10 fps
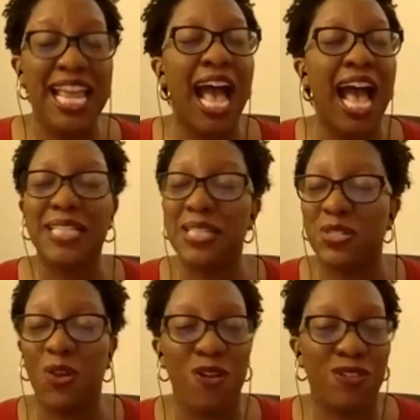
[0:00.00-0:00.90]
I did this
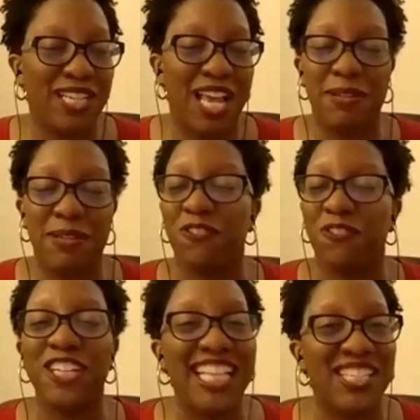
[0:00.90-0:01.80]
all the time as a
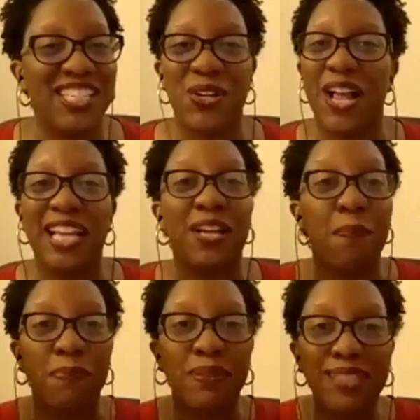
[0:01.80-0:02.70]
freelancer. I
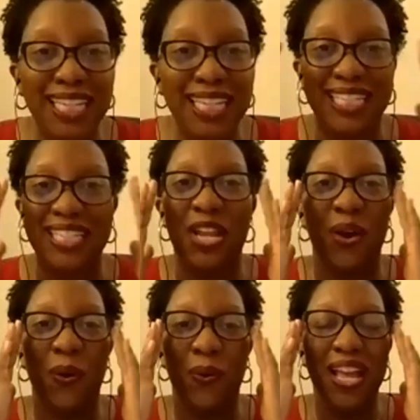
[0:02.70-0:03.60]
completely
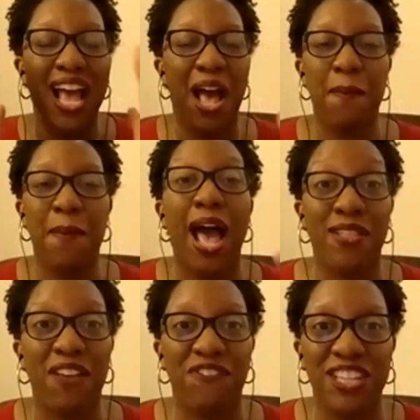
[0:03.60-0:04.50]
know how
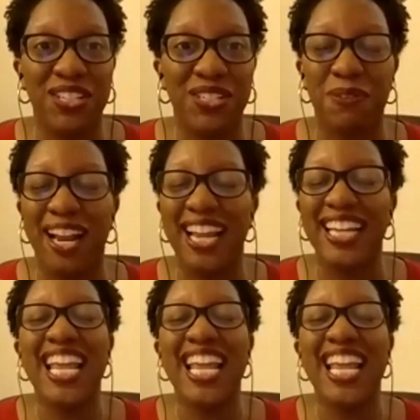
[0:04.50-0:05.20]
that feels, right?